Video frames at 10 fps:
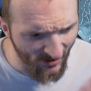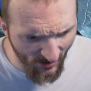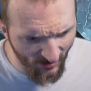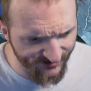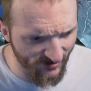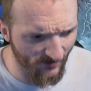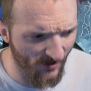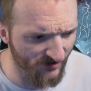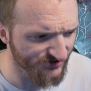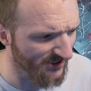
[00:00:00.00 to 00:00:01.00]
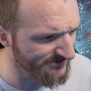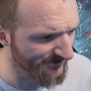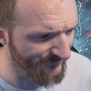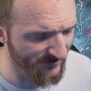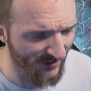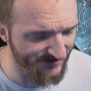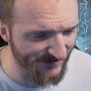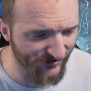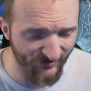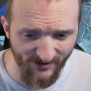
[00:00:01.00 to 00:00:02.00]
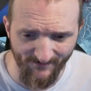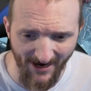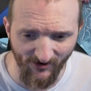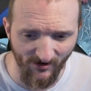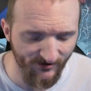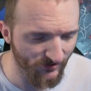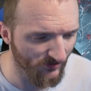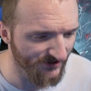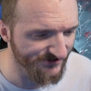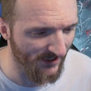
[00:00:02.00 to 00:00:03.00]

Also apologize if you guys hear any background noise.